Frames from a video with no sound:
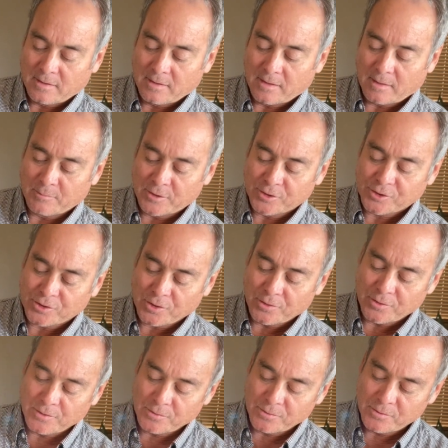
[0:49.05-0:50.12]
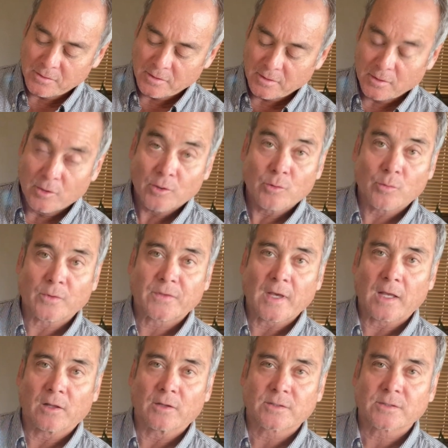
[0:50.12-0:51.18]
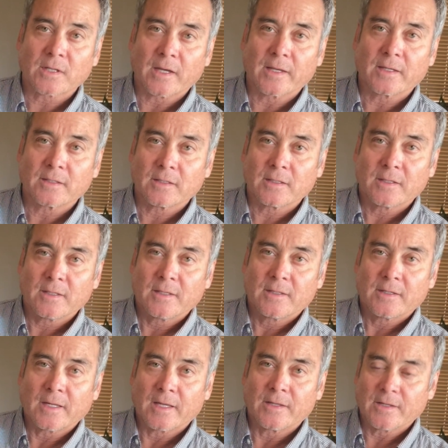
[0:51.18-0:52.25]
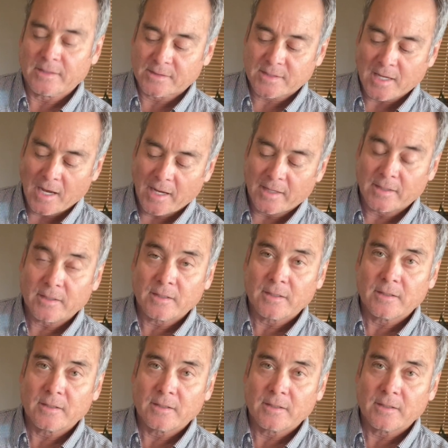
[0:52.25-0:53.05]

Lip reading: I'm going to show you what that looks like. Now, it's got